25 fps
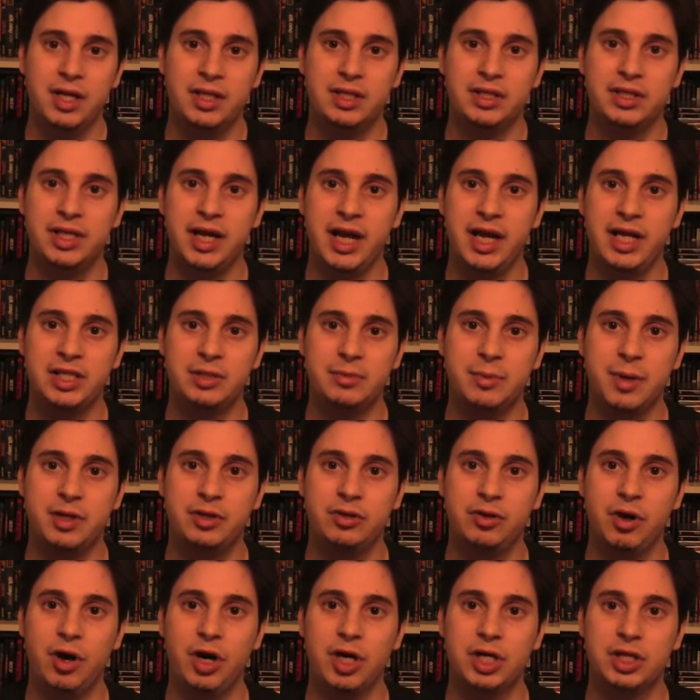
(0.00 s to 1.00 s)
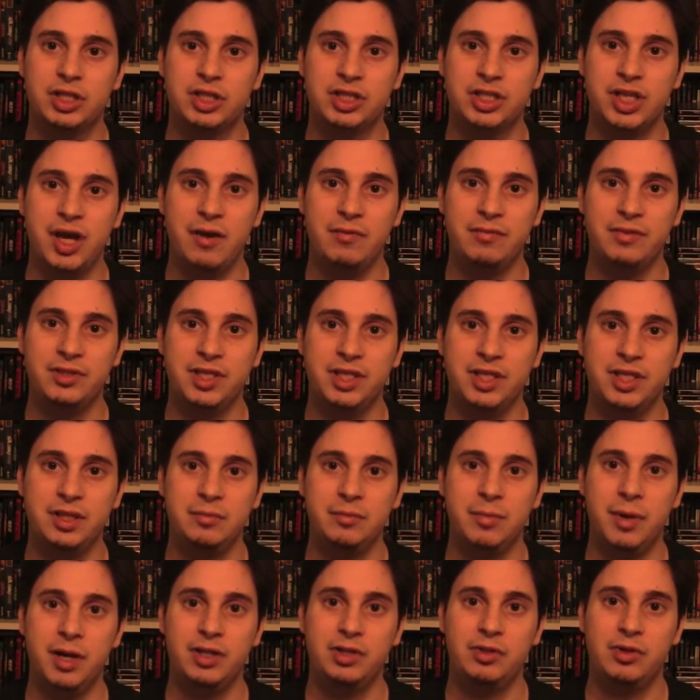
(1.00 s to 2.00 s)
Today's my dog
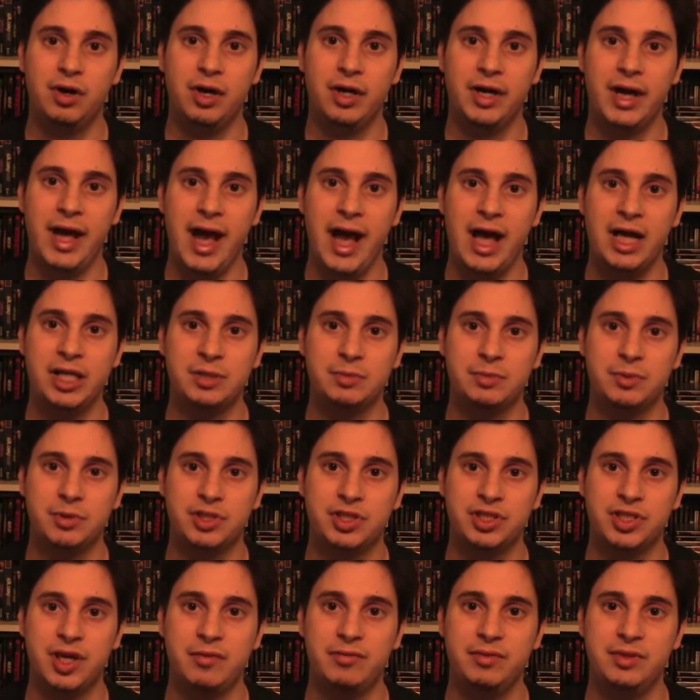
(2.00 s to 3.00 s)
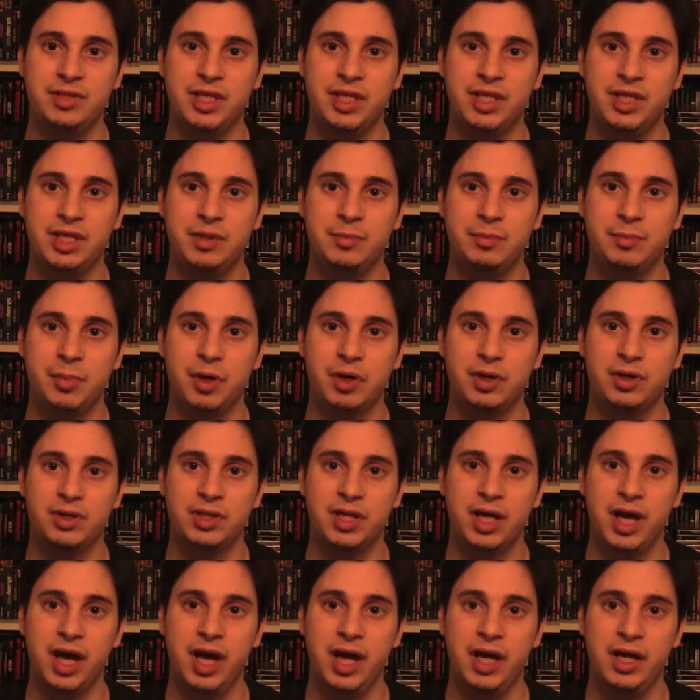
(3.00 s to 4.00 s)
Casper's 17th
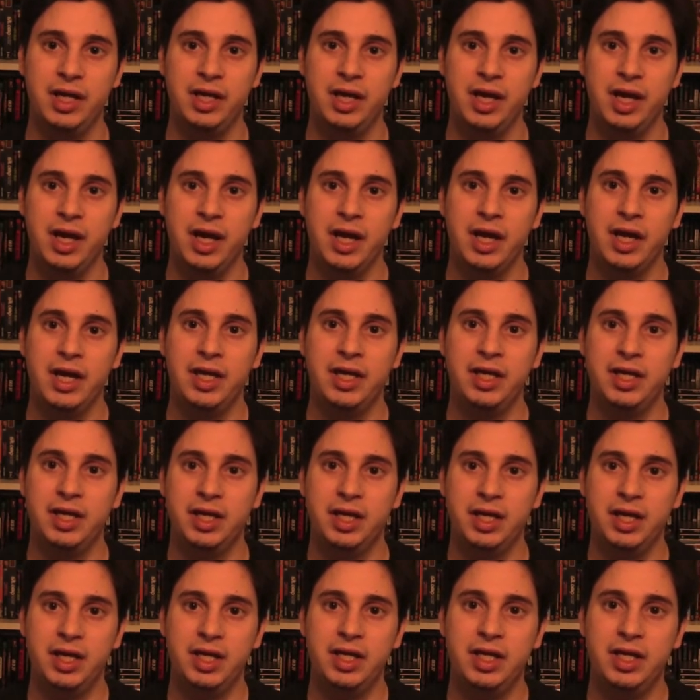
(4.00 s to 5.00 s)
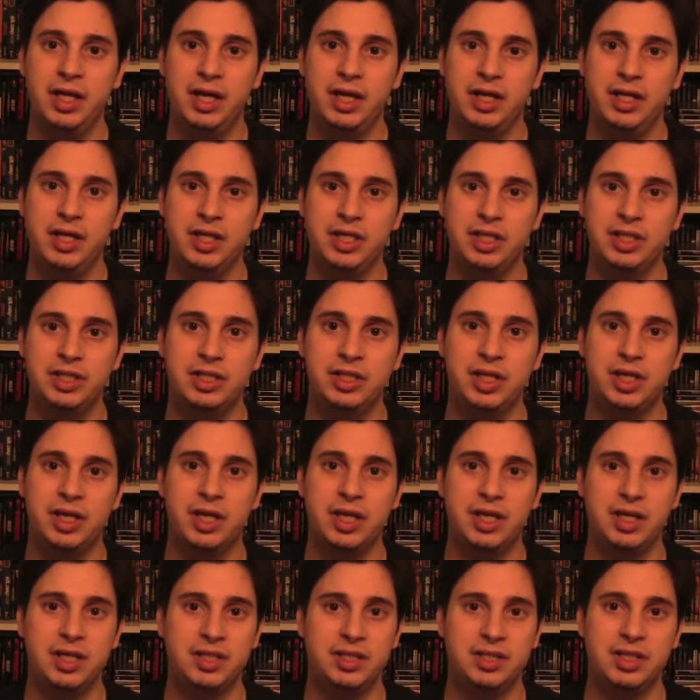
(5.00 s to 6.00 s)
birthday.
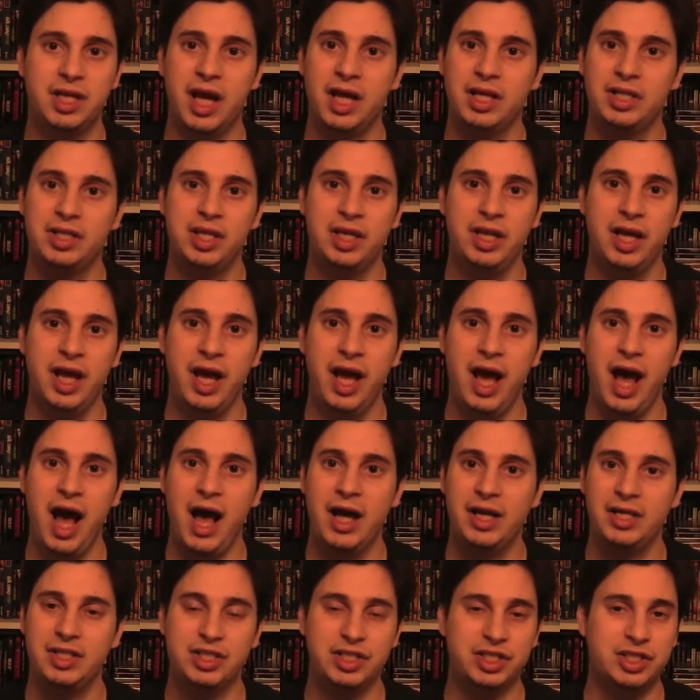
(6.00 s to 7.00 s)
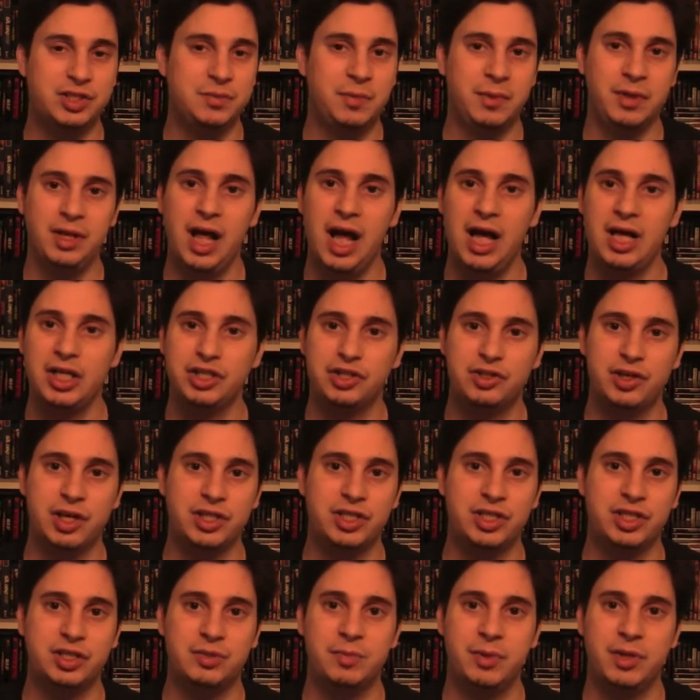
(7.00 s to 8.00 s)
He's not. It's just a lot of
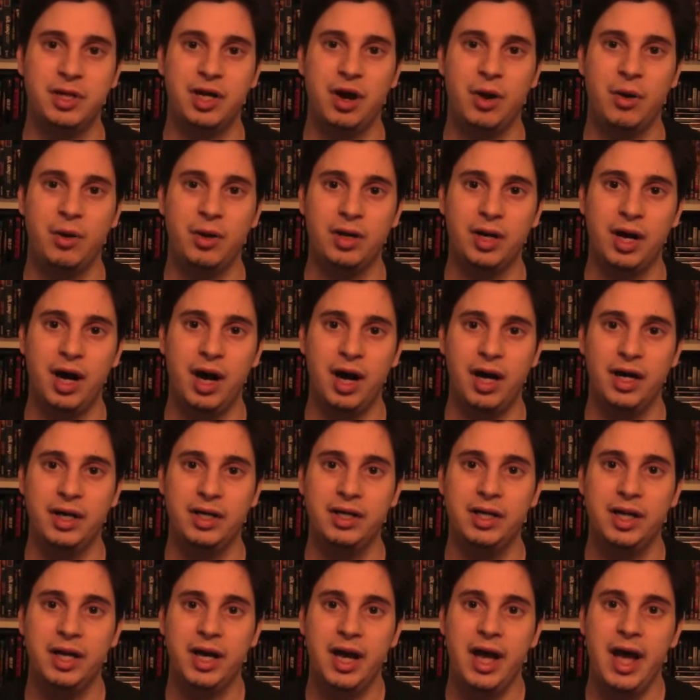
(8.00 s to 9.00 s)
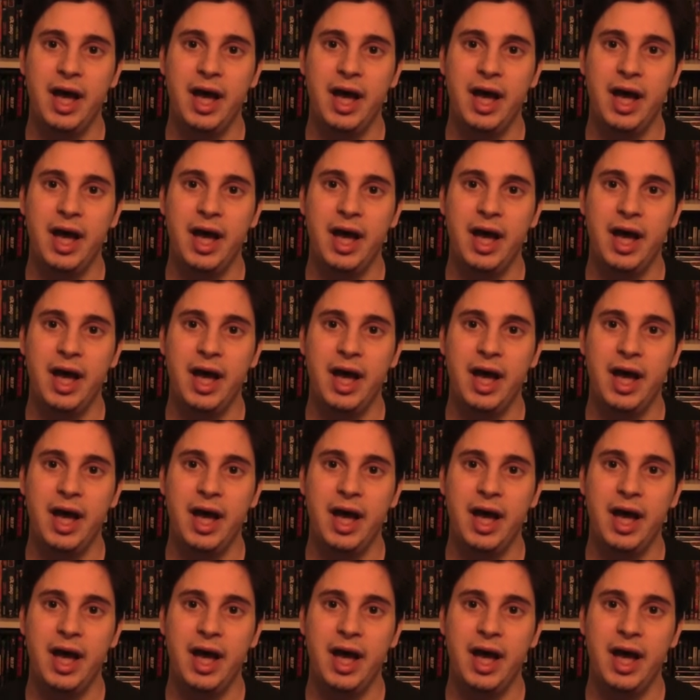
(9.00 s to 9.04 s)
stress has been going on,